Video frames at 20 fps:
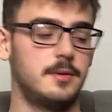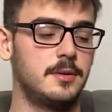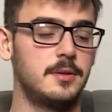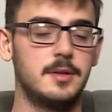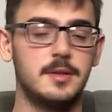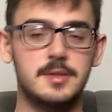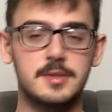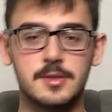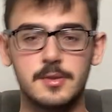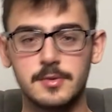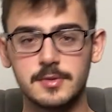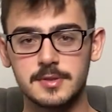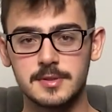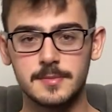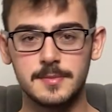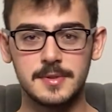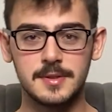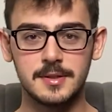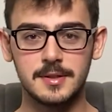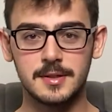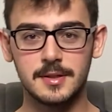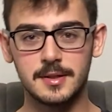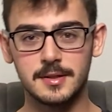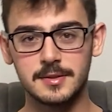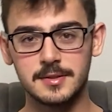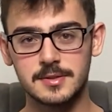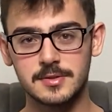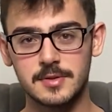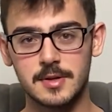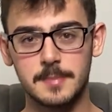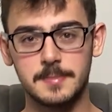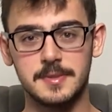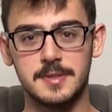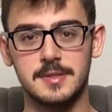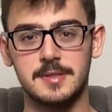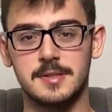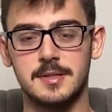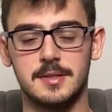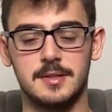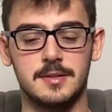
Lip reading: There's going to be a discrepancy.